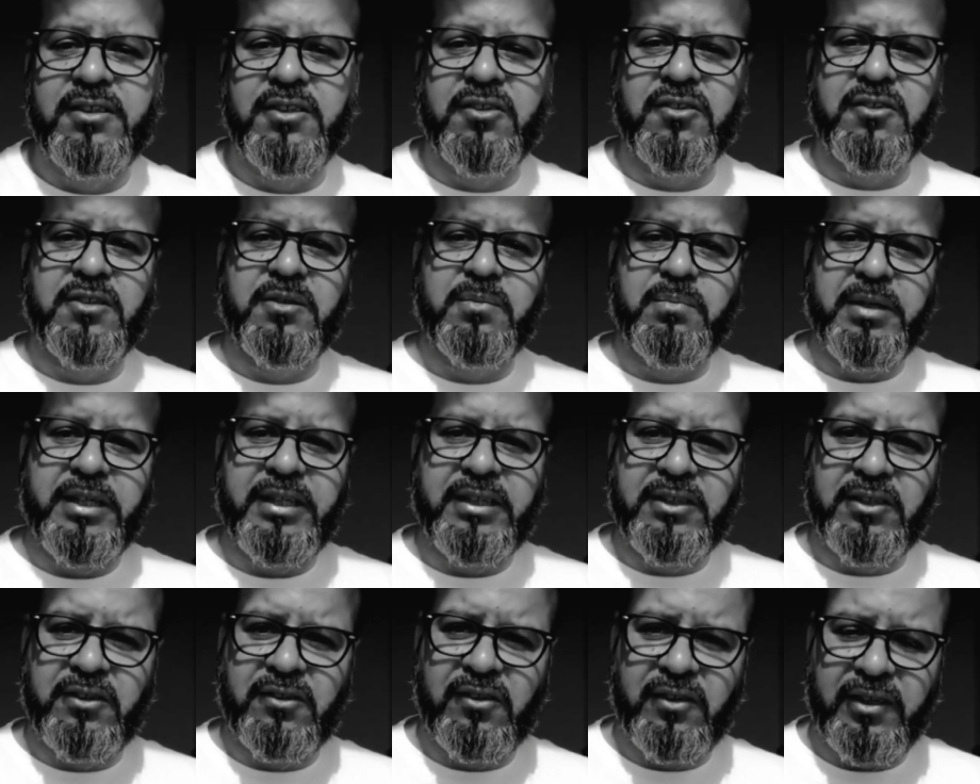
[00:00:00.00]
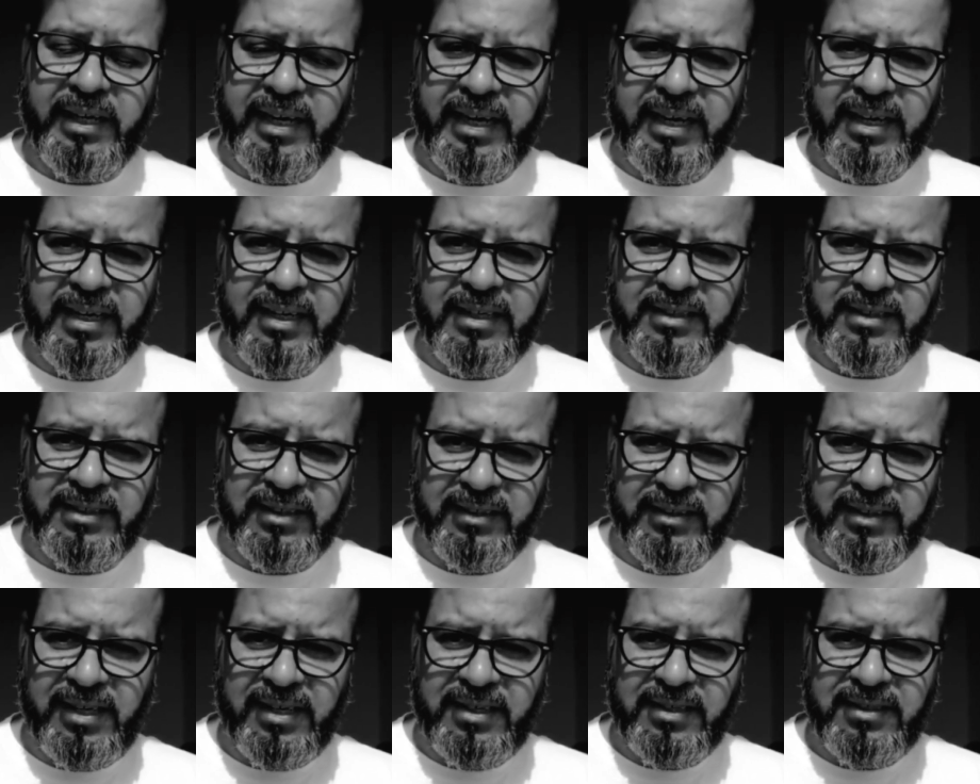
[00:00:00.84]
to speak to you again.
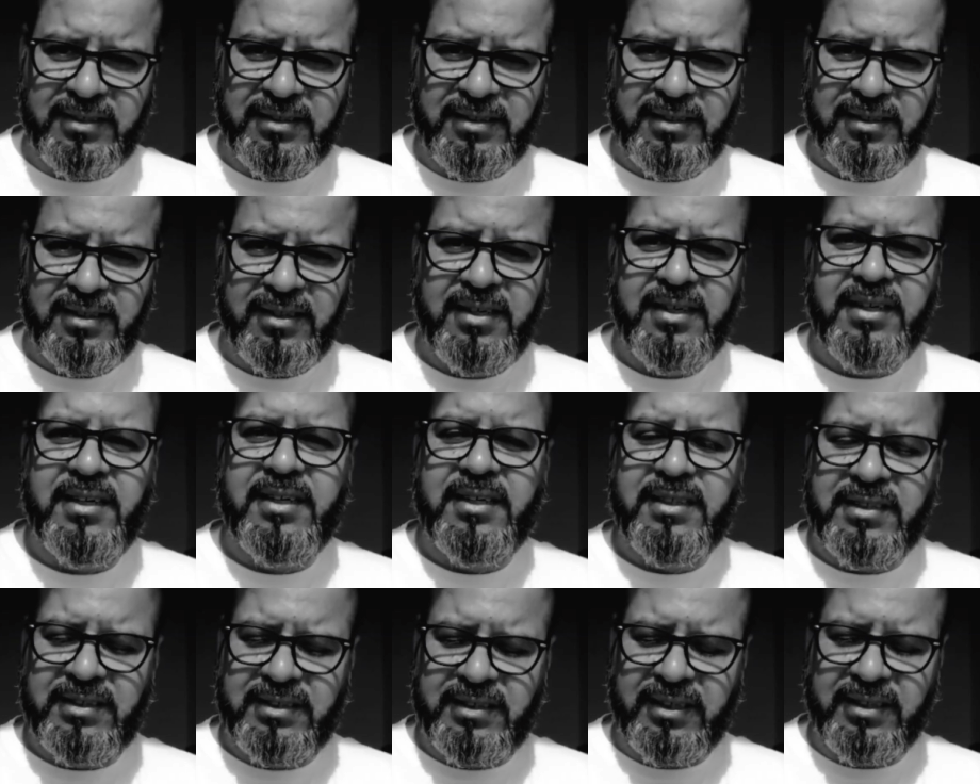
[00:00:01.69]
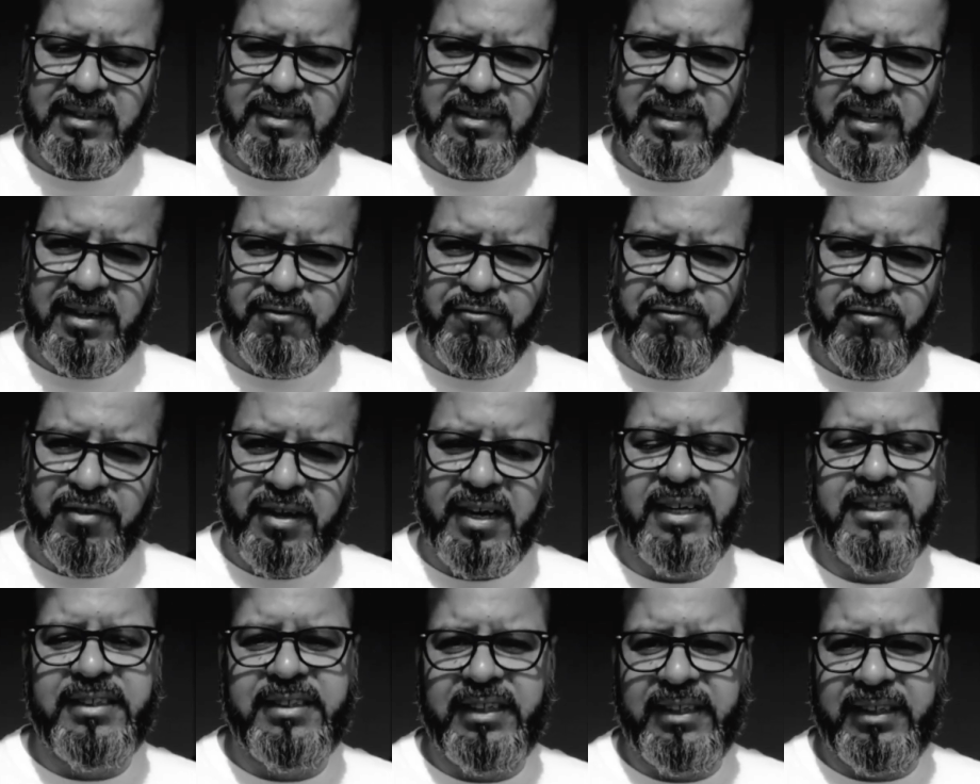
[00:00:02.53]
Till then, stay safe
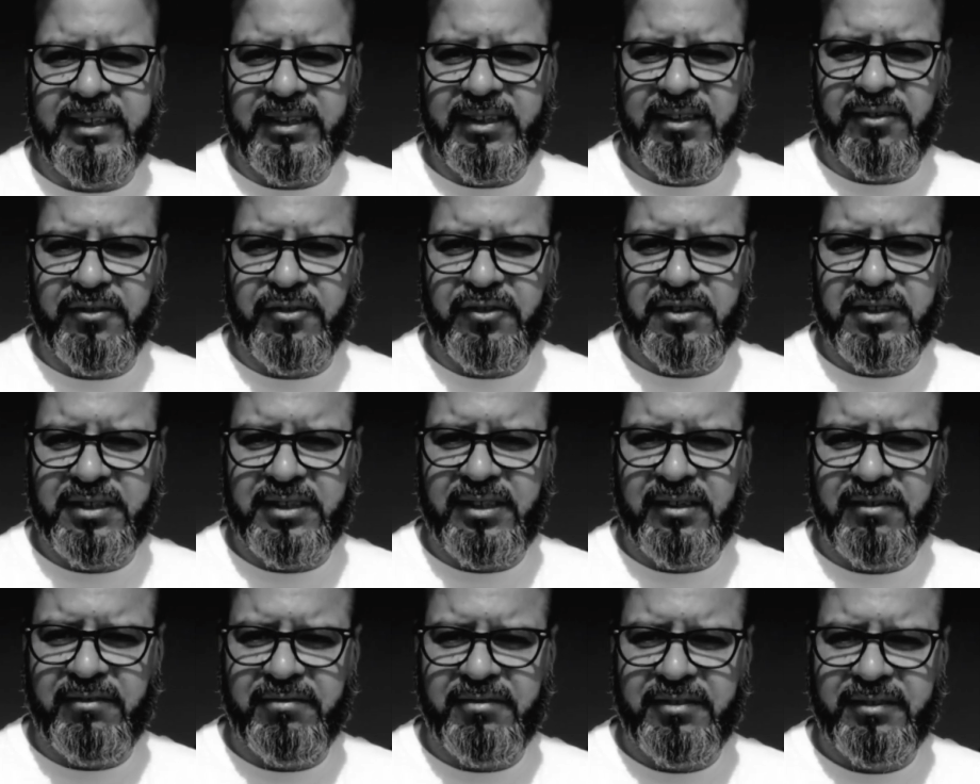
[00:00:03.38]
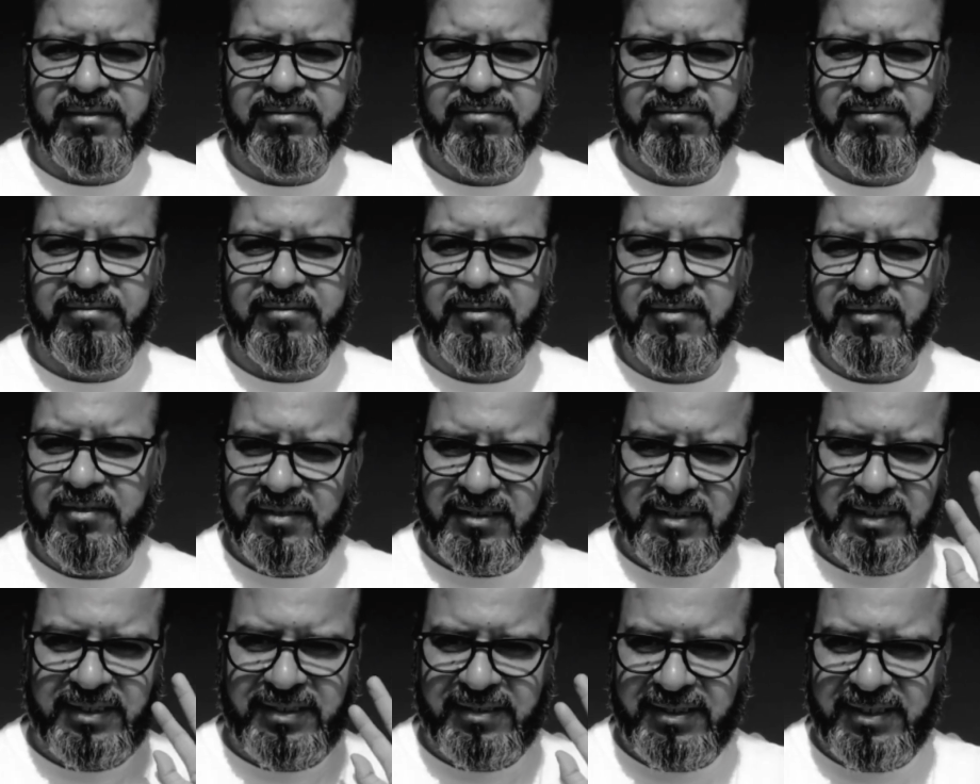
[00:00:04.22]
and take care of yourself.
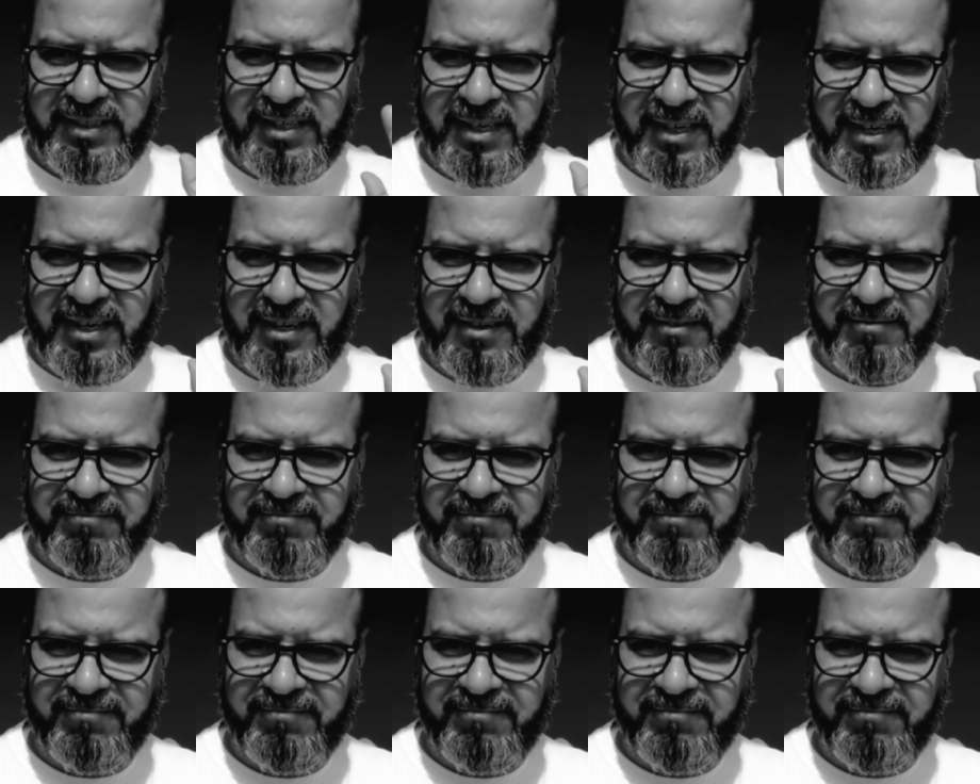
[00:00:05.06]
Ta-da.